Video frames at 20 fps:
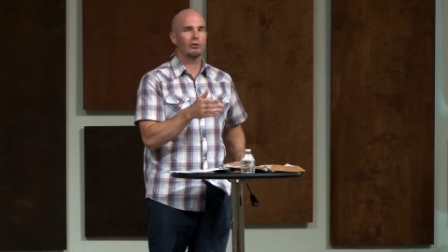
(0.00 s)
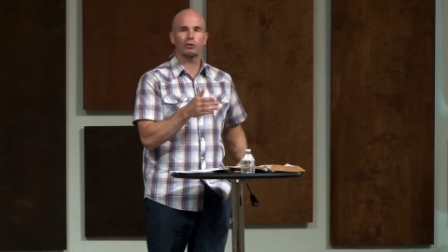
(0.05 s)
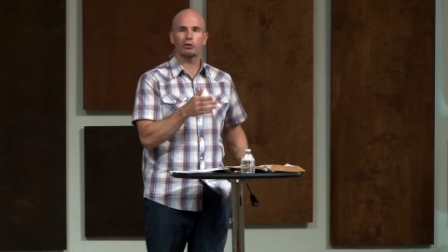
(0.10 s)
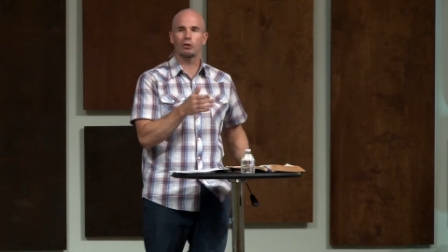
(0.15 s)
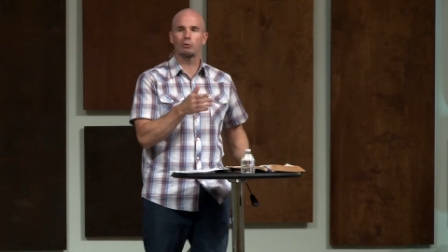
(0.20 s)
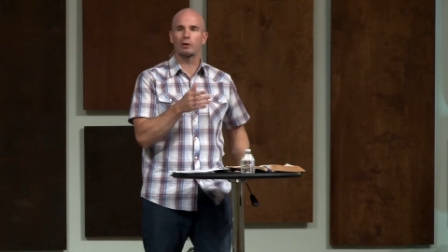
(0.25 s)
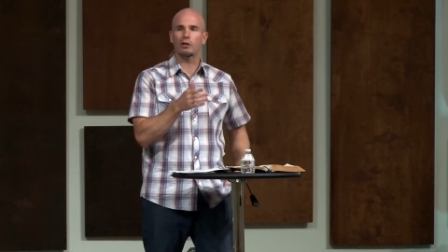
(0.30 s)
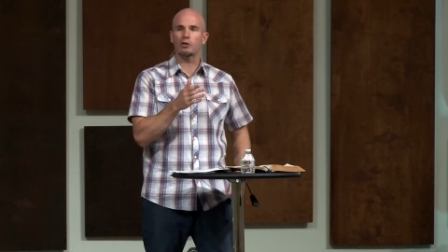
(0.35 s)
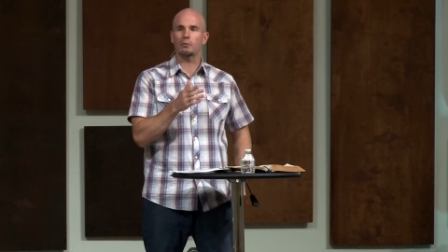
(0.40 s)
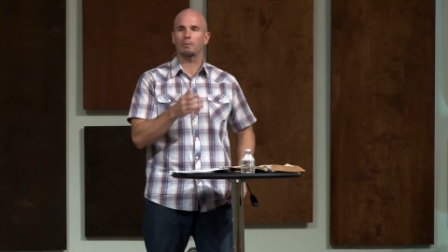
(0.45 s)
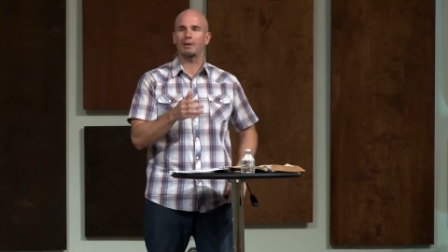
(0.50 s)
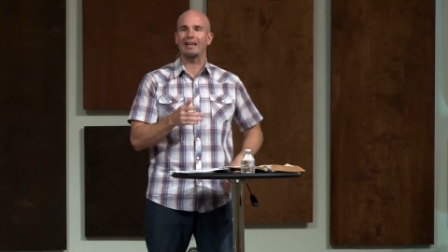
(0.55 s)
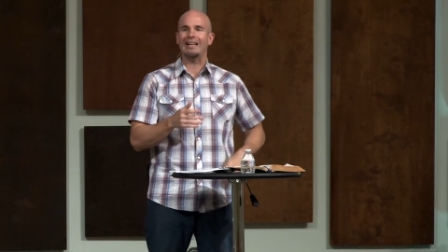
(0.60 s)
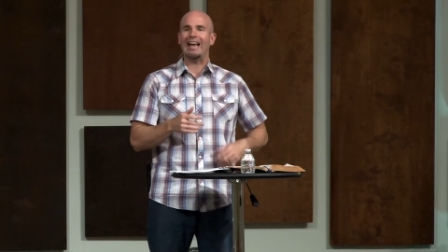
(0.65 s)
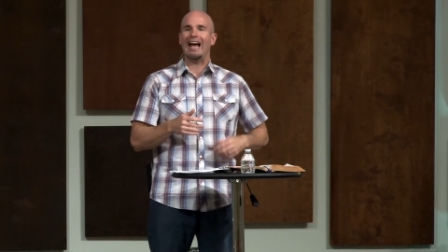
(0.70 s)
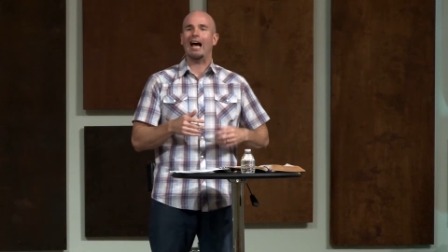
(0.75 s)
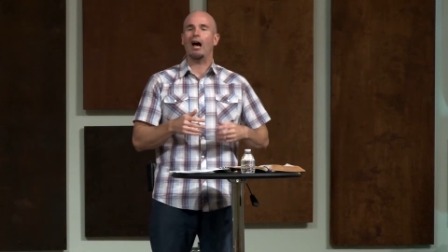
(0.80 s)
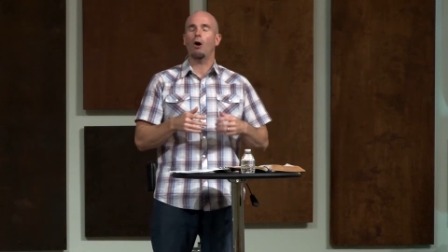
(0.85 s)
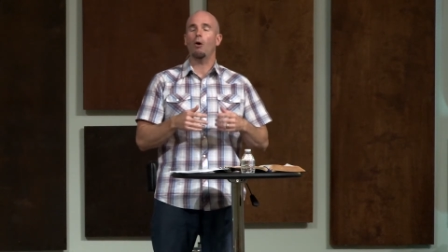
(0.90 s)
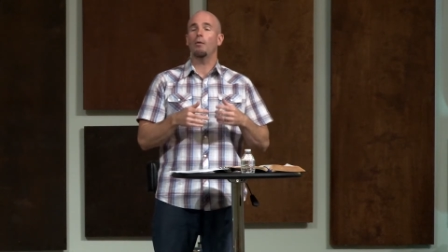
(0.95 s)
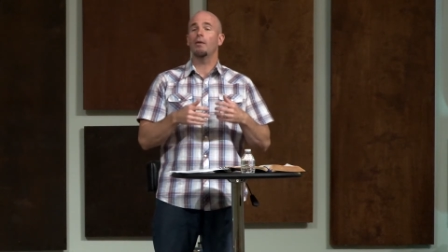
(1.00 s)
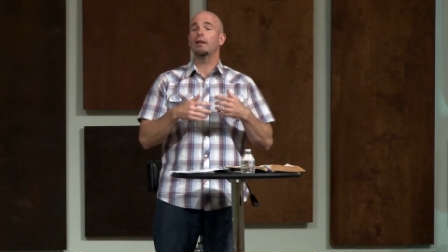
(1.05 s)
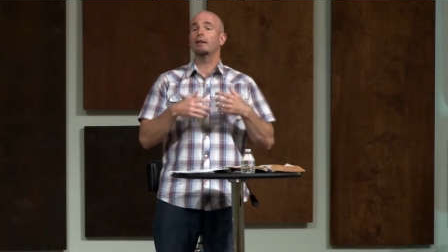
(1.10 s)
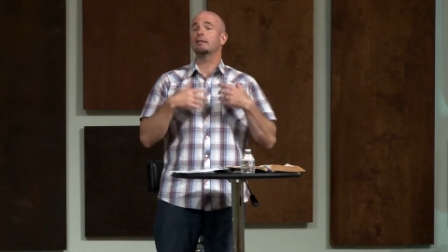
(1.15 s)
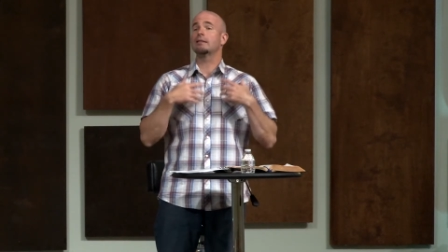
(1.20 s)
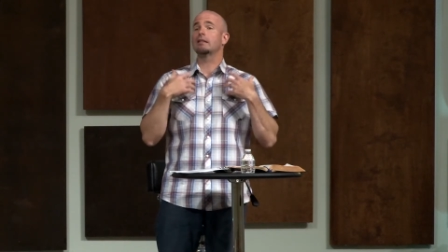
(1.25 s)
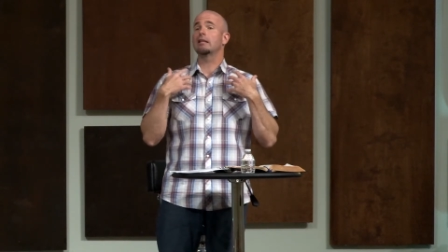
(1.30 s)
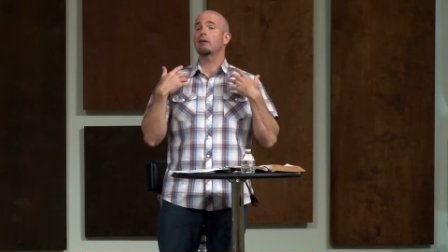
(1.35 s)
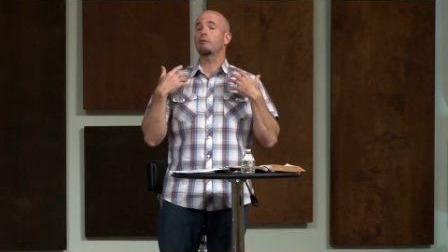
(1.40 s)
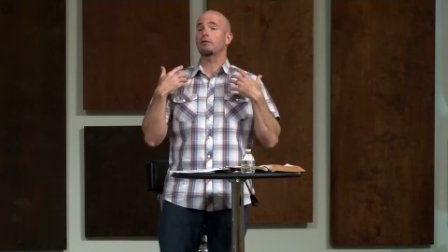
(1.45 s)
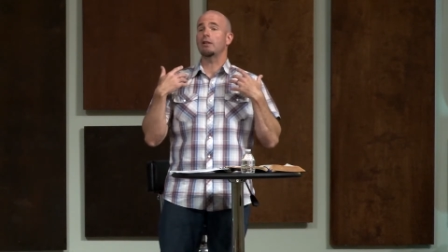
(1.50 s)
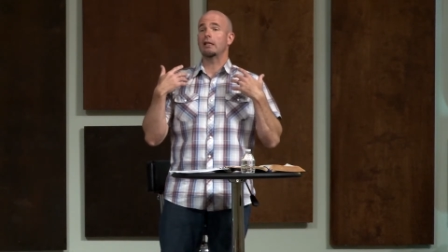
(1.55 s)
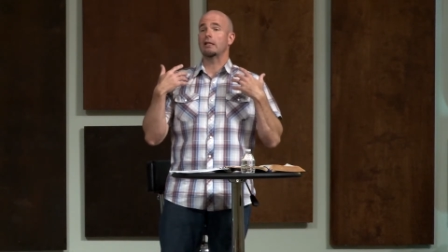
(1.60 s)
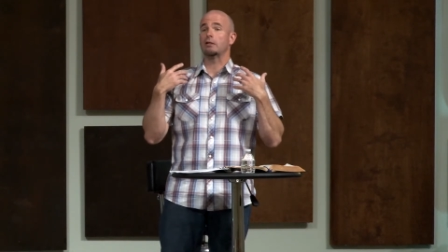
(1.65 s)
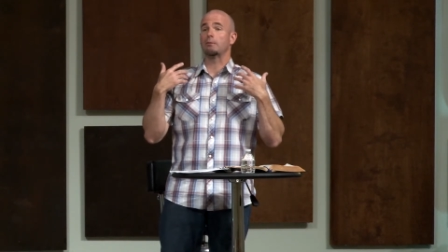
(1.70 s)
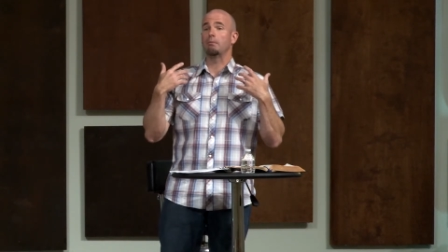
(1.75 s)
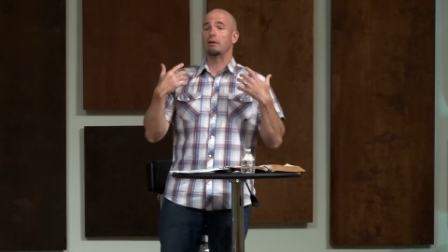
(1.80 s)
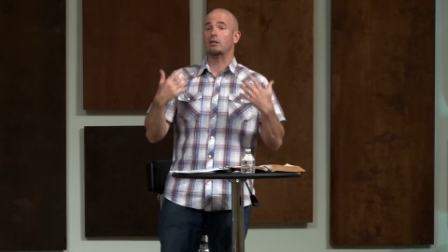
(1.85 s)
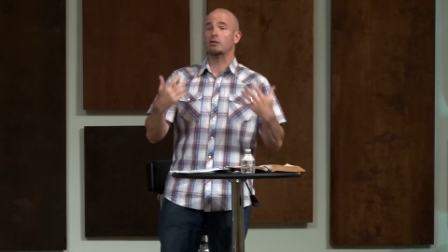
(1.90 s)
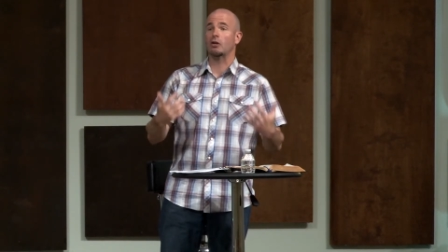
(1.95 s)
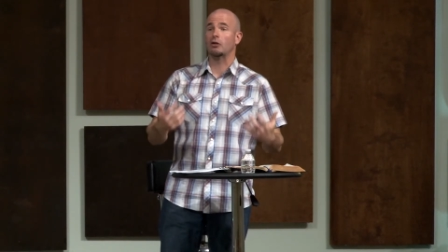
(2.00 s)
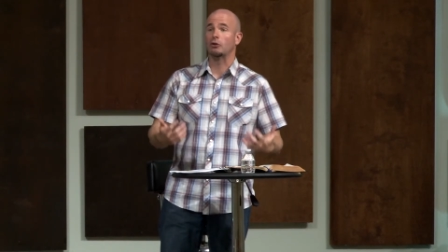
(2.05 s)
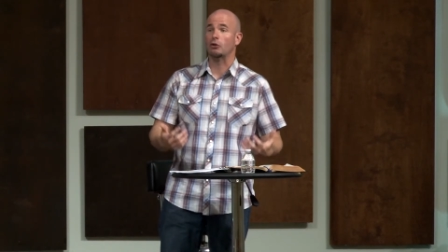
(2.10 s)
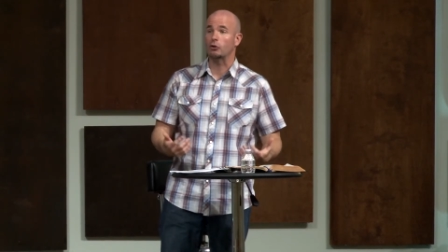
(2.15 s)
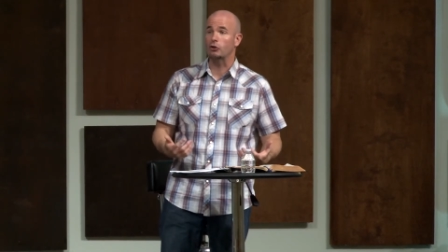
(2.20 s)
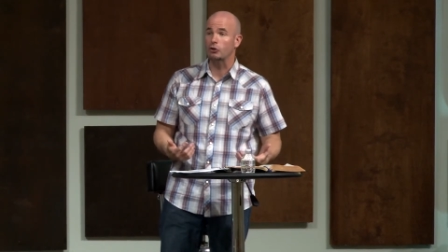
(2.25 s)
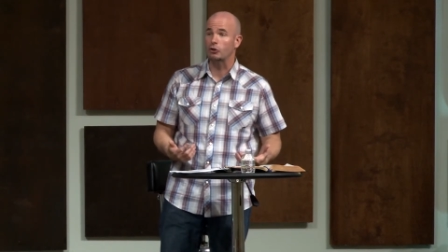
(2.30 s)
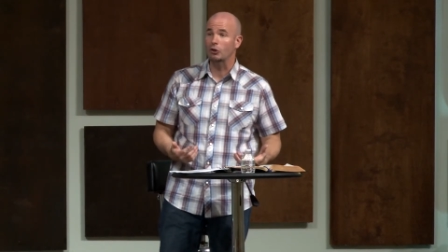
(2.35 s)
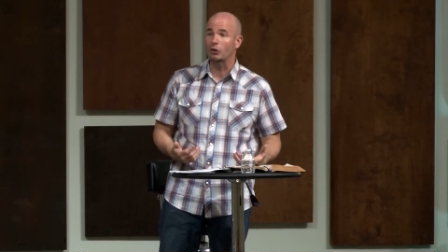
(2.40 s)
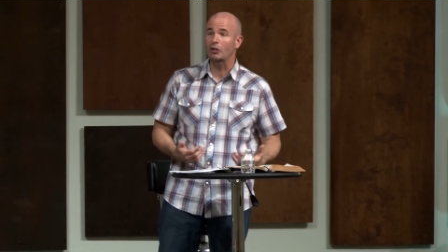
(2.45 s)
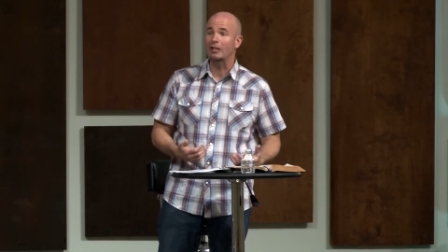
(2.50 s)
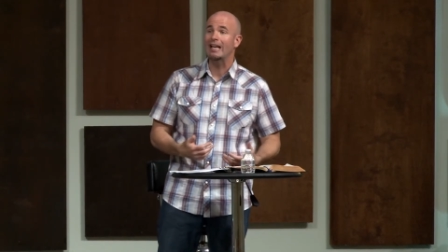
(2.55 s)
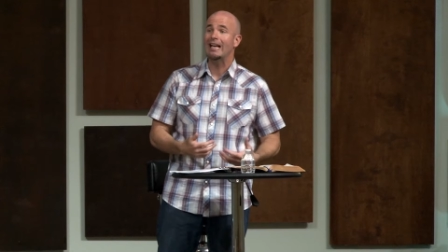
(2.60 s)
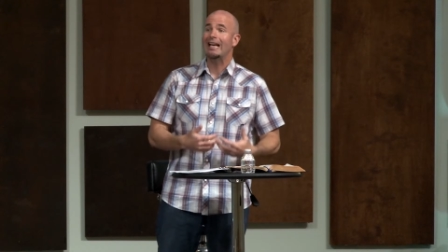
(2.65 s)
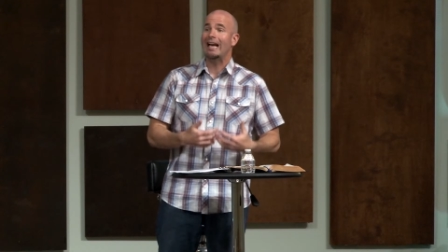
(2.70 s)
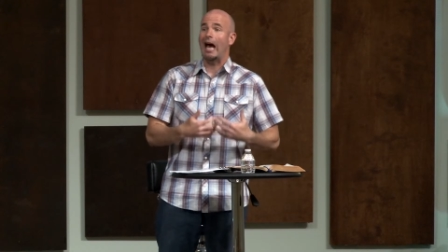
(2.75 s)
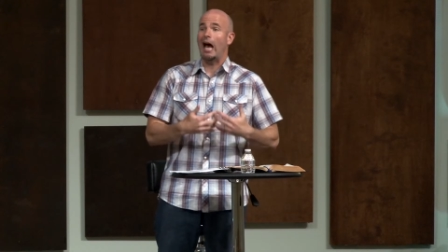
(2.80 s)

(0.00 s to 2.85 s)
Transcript: us to explain how this gift is misunderstood,